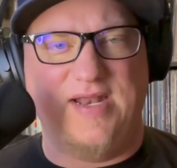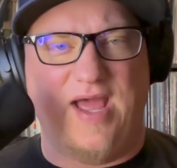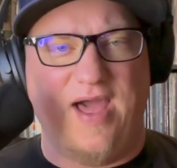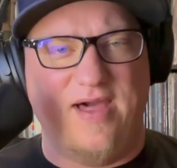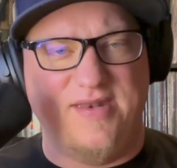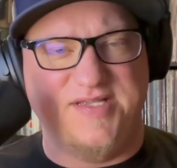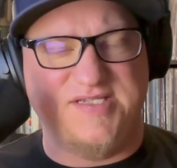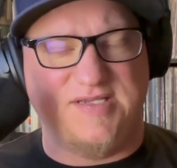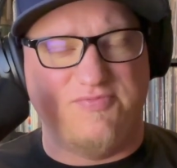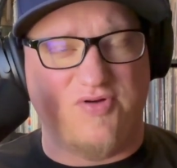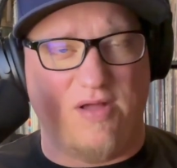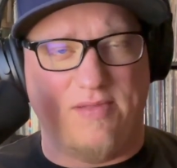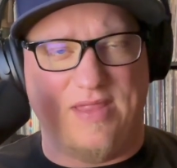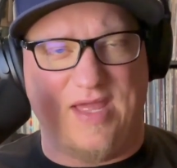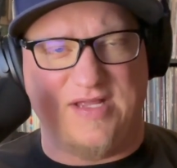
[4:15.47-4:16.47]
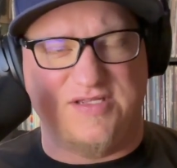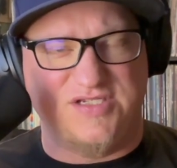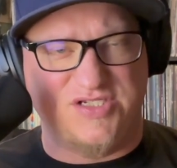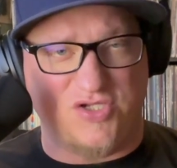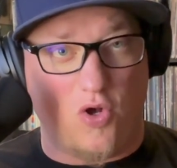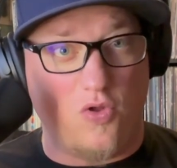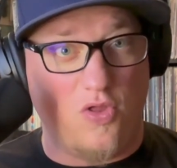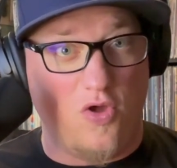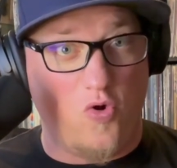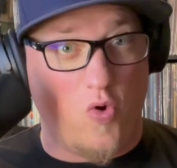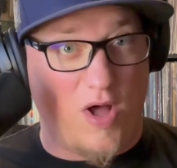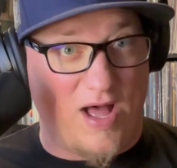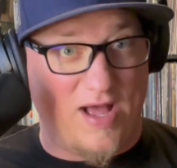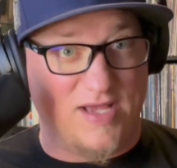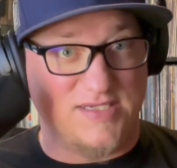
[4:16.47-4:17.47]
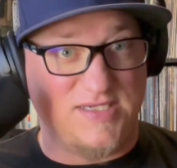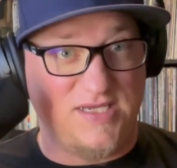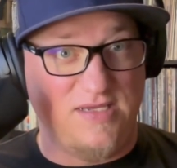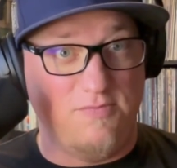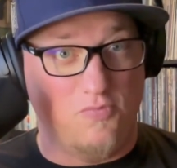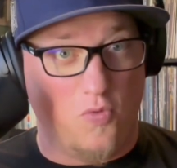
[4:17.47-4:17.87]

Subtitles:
I honestly probably liked solo Ozzy